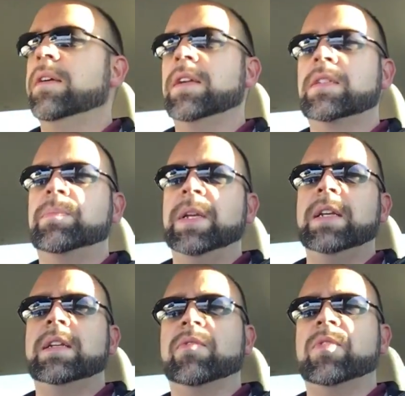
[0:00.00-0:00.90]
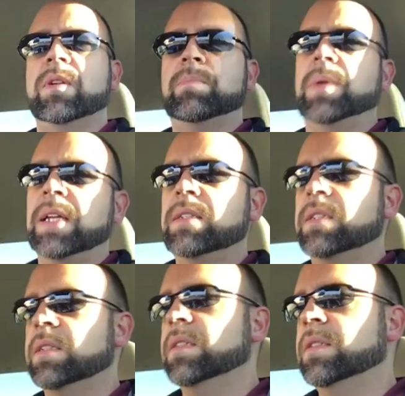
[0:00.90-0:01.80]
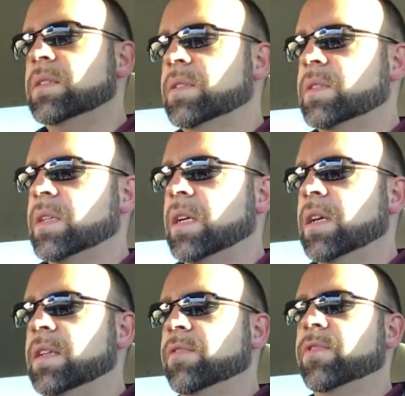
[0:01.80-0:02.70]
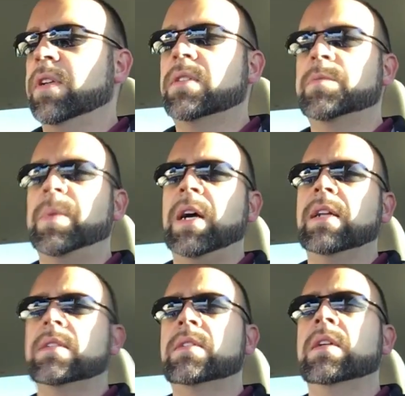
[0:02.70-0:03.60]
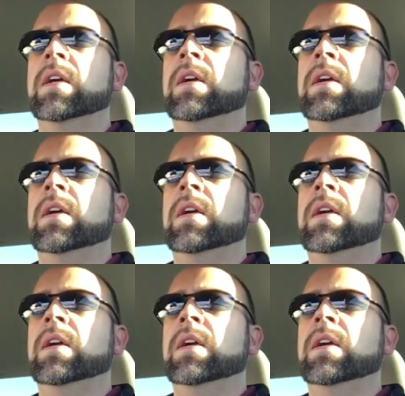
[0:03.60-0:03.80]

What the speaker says: It's been in different places, different spots,